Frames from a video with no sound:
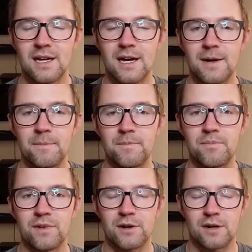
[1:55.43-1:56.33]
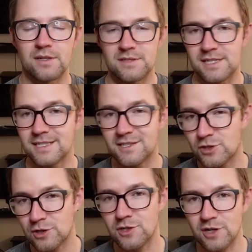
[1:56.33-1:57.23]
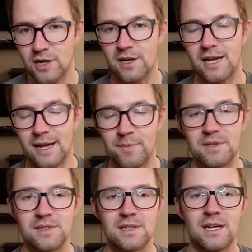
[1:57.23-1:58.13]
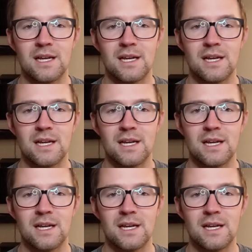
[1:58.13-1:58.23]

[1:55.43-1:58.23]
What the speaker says: or 16th church on campus